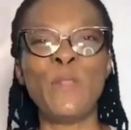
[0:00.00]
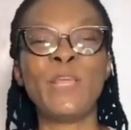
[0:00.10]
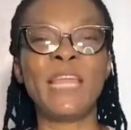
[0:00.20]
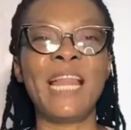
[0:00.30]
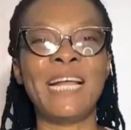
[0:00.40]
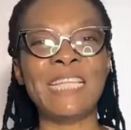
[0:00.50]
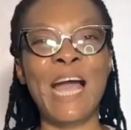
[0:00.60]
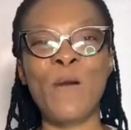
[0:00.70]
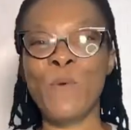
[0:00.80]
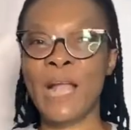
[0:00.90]
be looking at
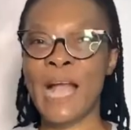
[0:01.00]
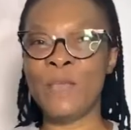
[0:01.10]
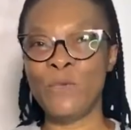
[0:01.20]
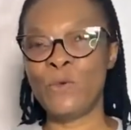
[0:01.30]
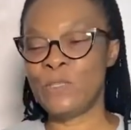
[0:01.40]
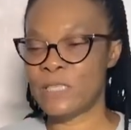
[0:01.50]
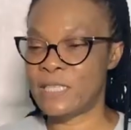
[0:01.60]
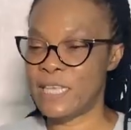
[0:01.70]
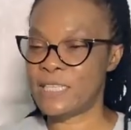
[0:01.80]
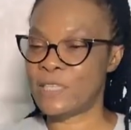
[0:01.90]
how we can use
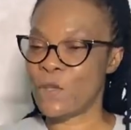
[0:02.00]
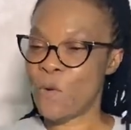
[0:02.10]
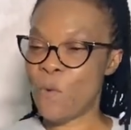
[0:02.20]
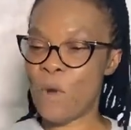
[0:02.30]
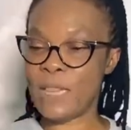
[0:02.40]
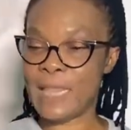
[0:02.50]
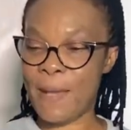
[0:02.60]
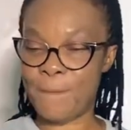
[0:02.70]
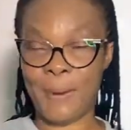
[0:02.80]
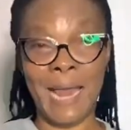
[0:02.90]
this
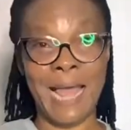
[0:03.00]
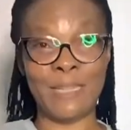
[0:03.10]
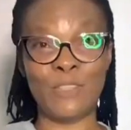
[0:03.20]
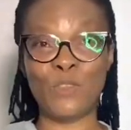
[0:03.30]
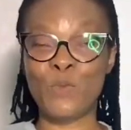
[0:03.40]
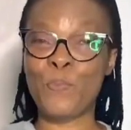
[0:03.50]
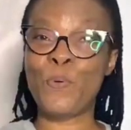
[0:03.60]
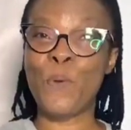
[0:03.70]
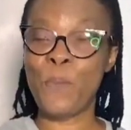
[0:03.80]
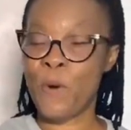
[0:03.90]
wonder plant to
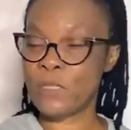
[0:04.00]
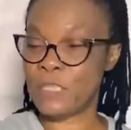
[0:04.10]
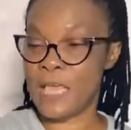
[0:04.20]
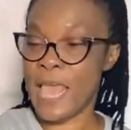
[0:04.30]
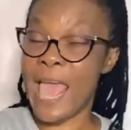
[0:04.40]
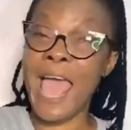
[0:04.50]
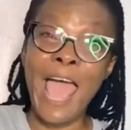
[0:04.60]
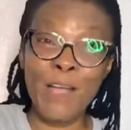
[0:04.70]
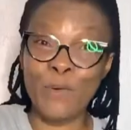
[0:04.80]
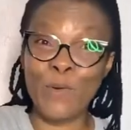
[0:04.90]
promote
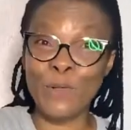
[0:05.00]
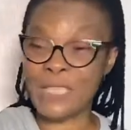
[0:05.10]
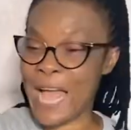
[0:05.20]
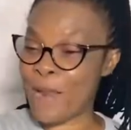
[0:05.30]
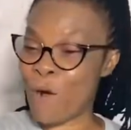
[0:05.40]
hair growth and